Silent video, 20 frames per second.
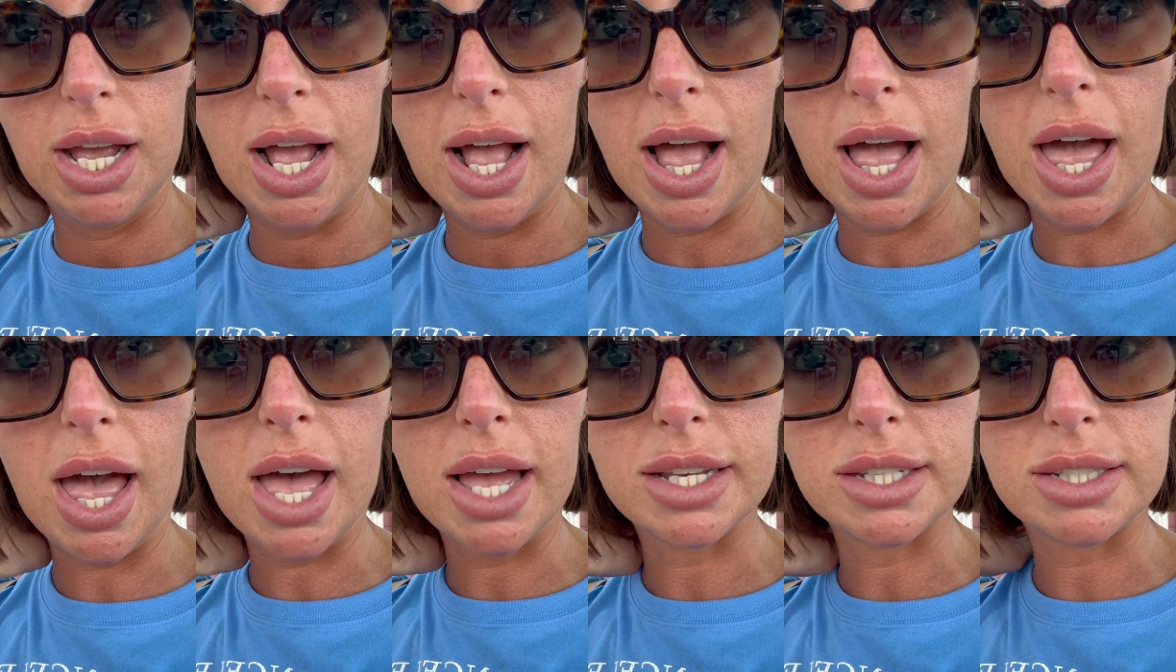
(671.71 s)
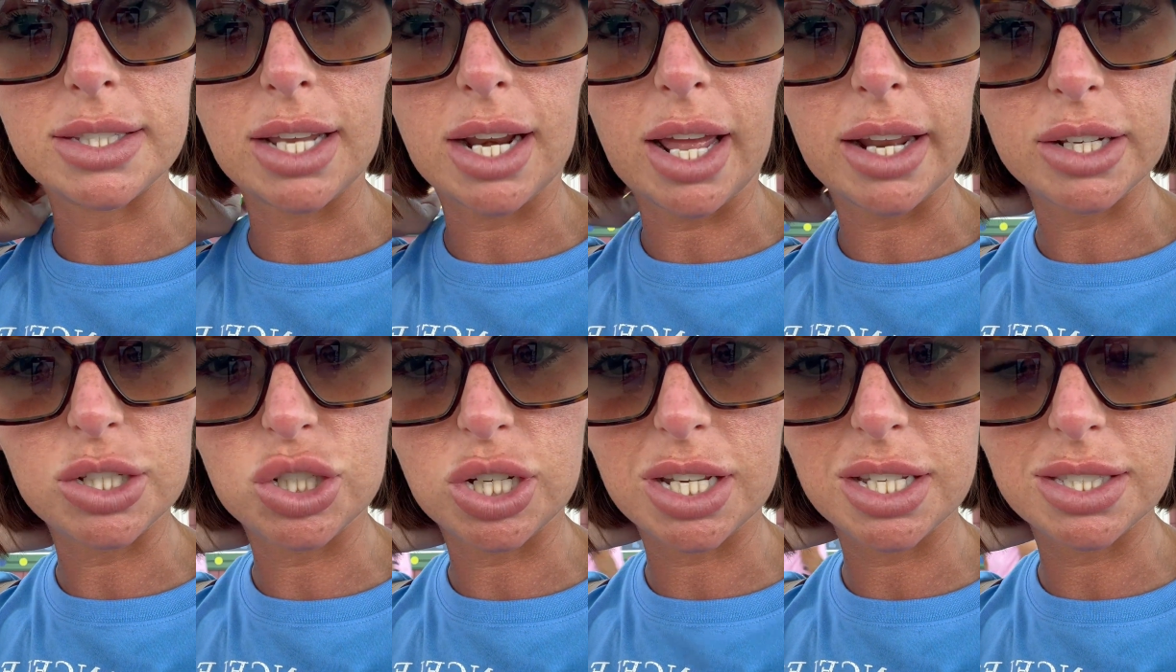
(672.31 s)
And Sienna had a
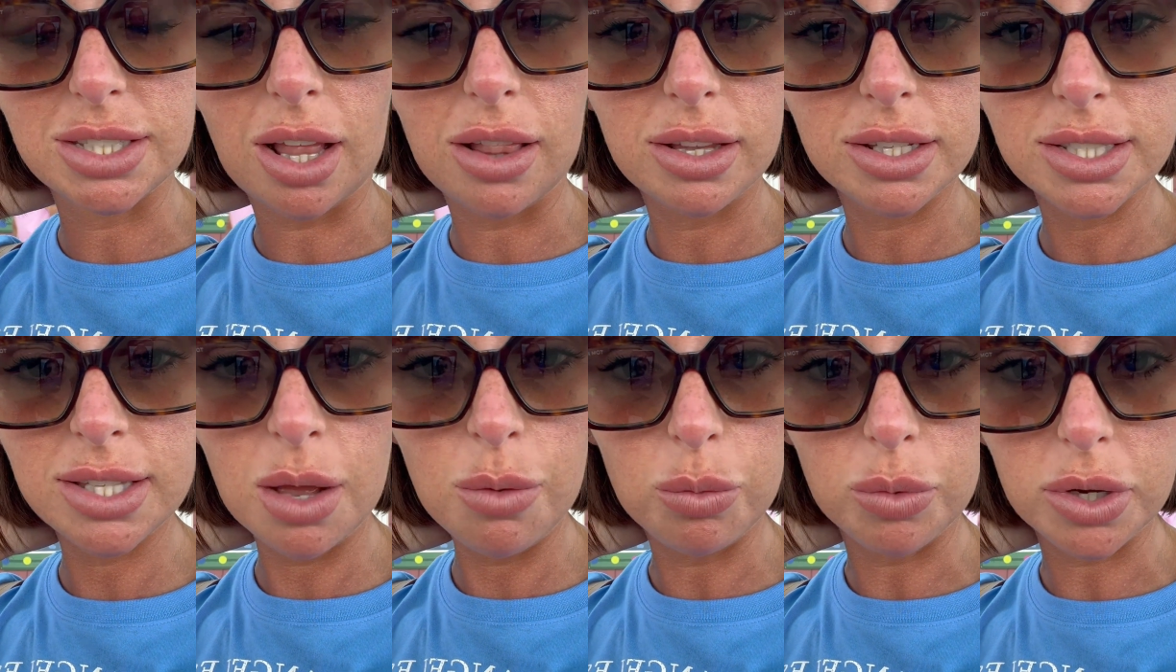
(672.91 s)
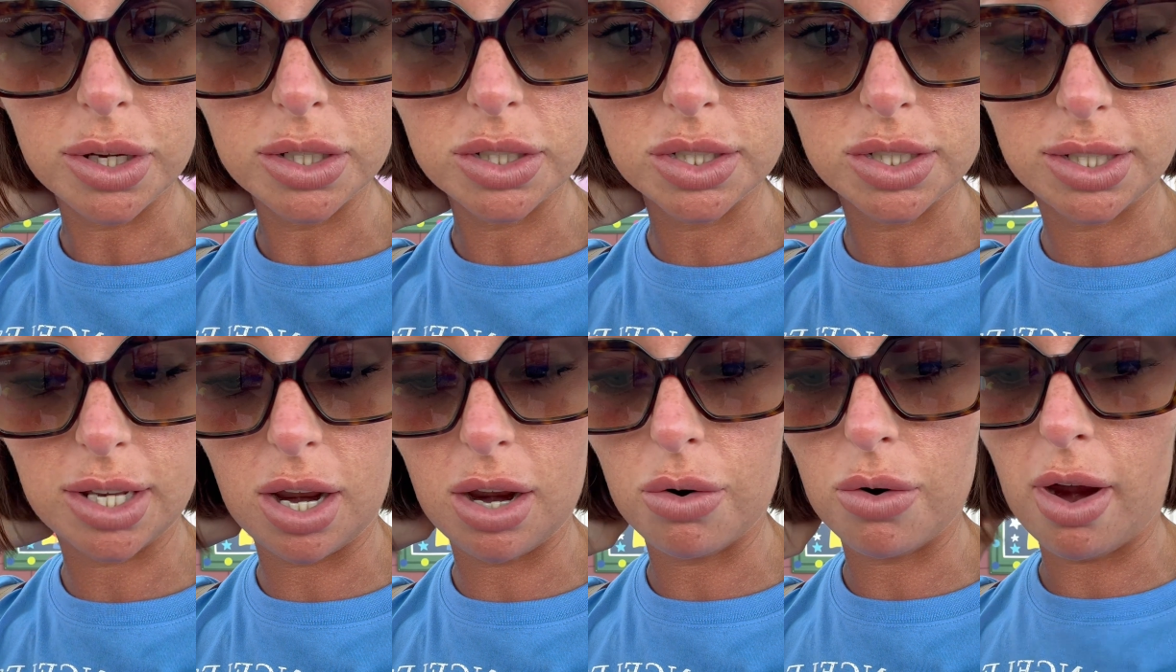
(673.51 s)
chicken salad sandwich. So
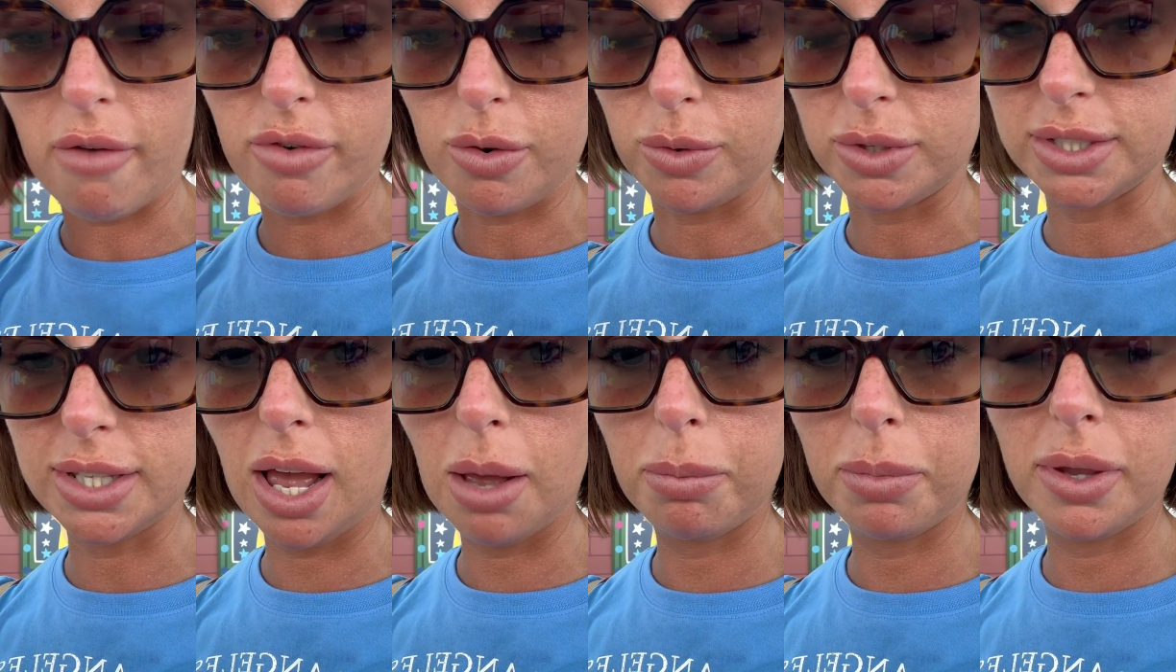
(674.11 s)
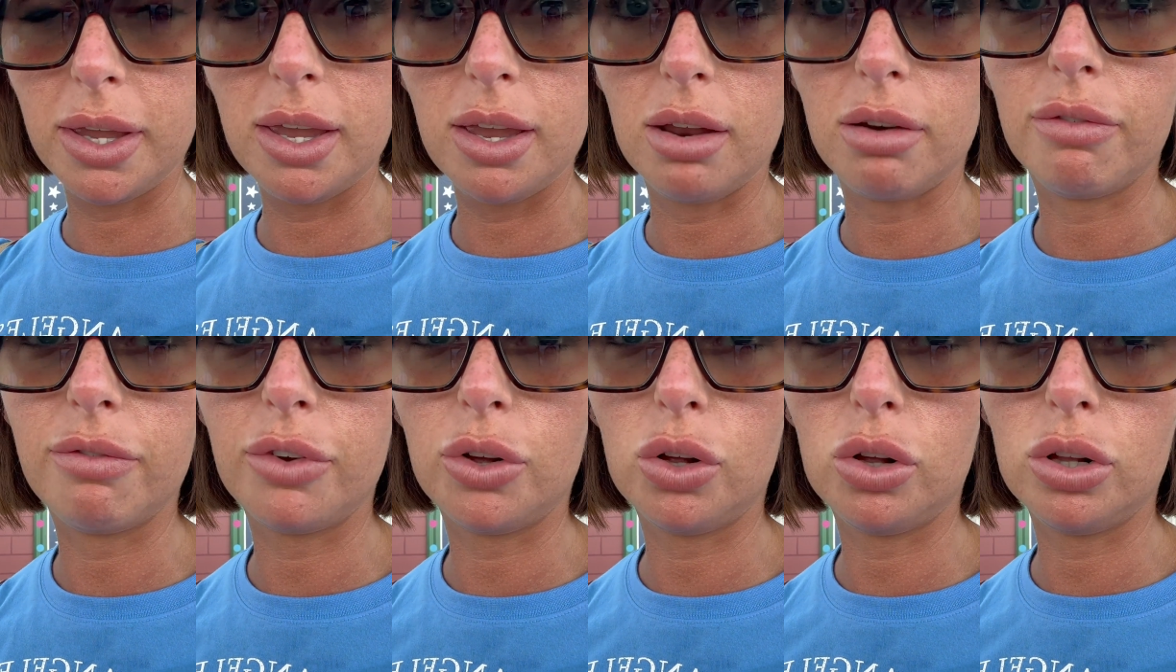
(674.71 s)
everyone's happy and
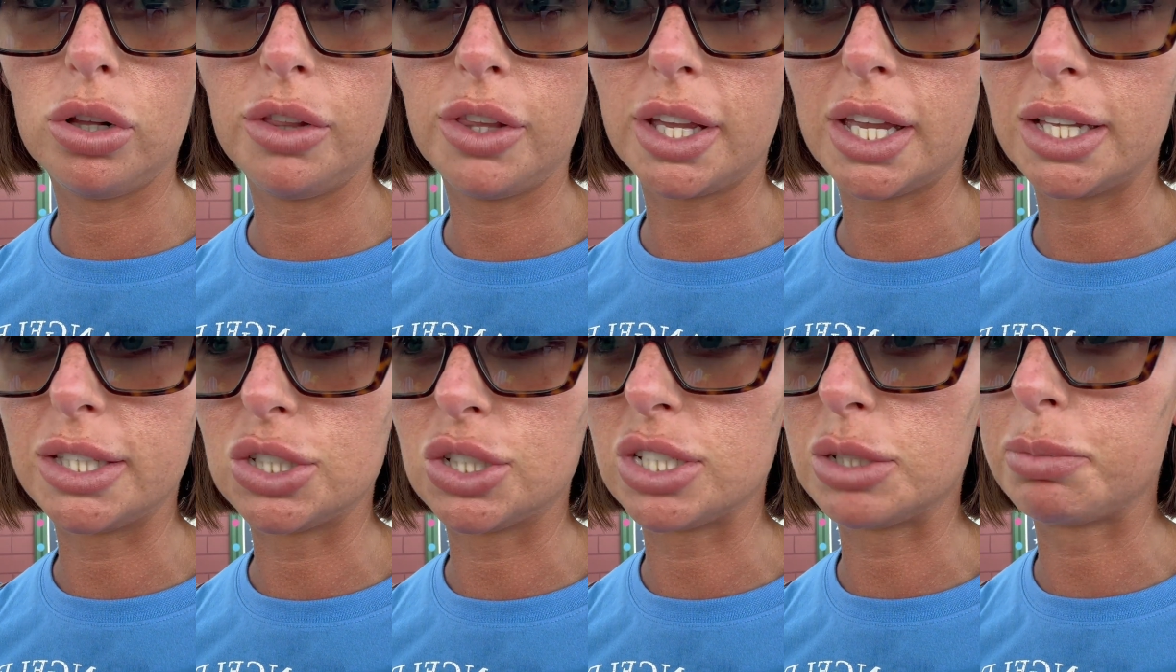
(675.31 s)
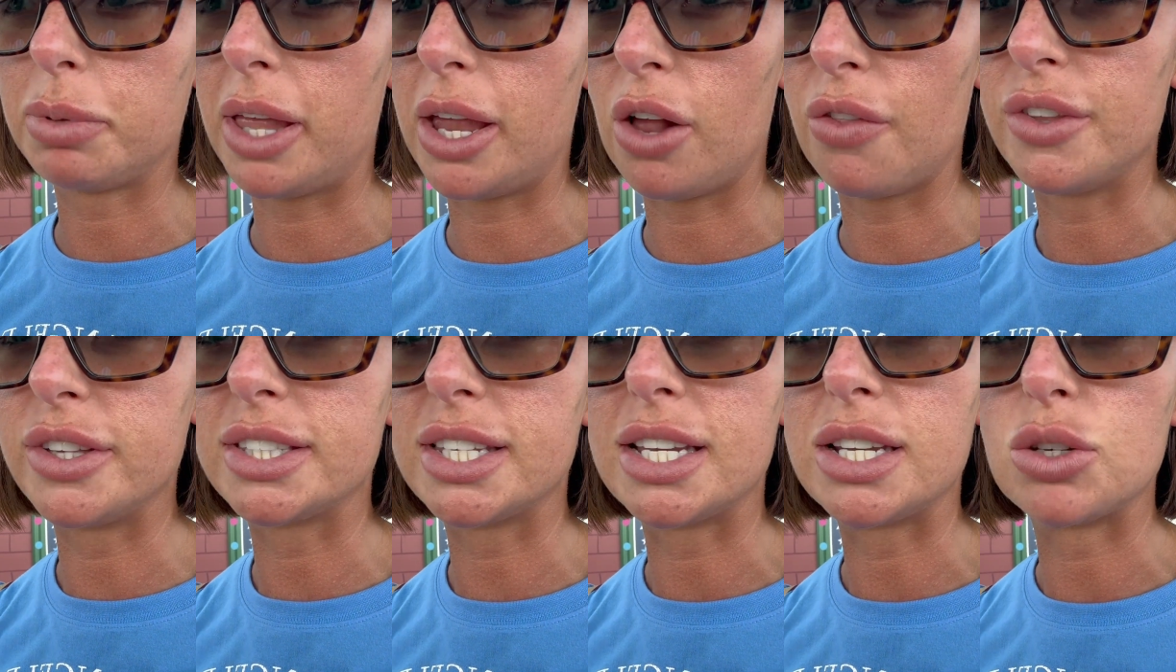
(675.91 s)
full. The kids are just playing on
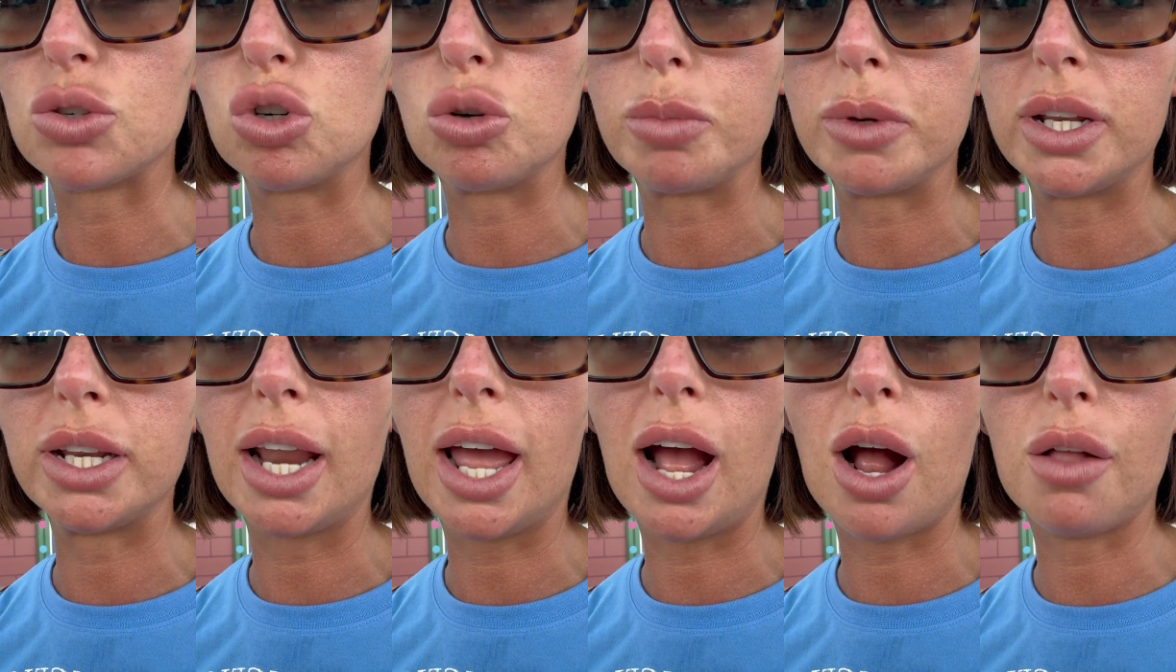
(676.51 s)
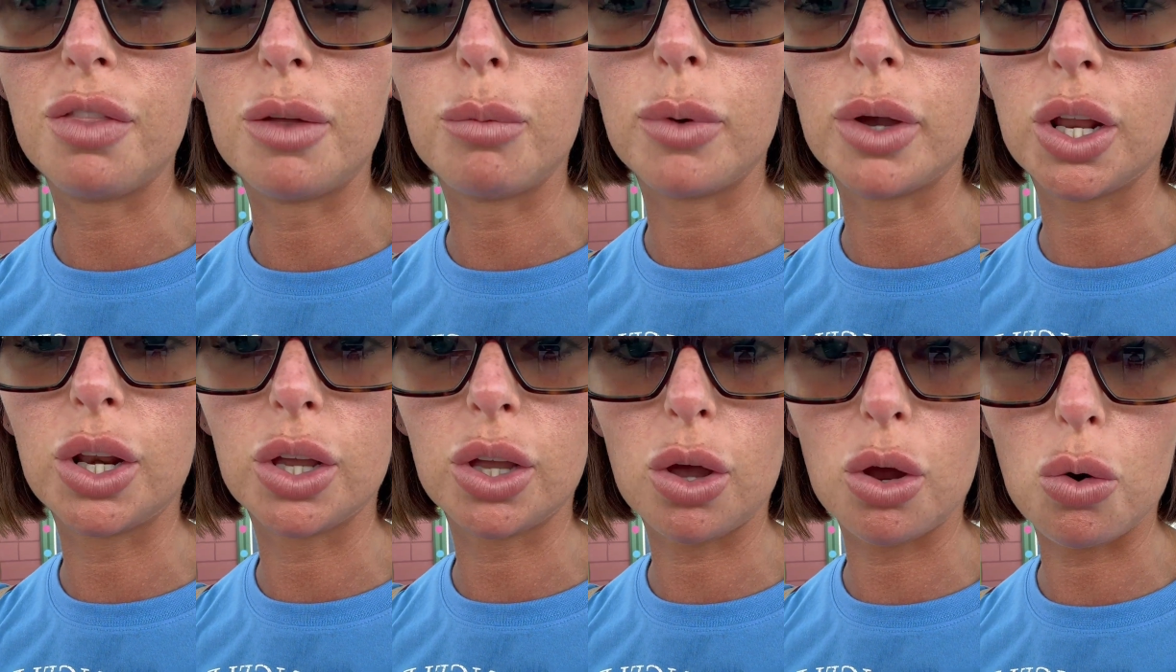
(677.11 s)
this indoor bit now. Then we're going
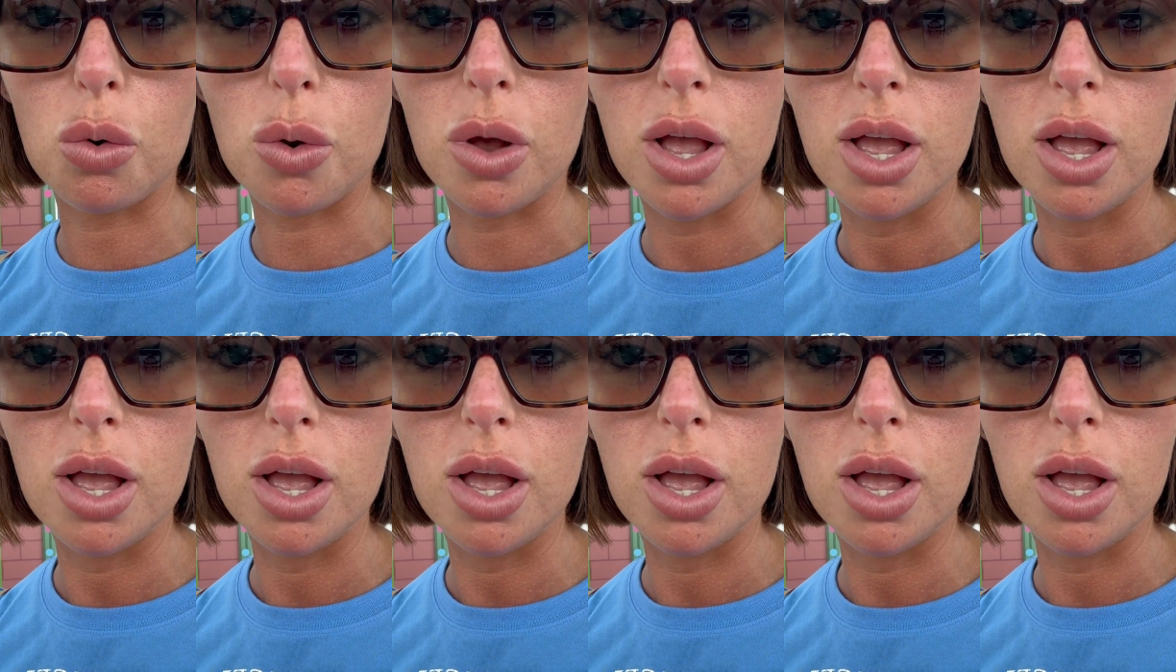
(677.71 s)
to go,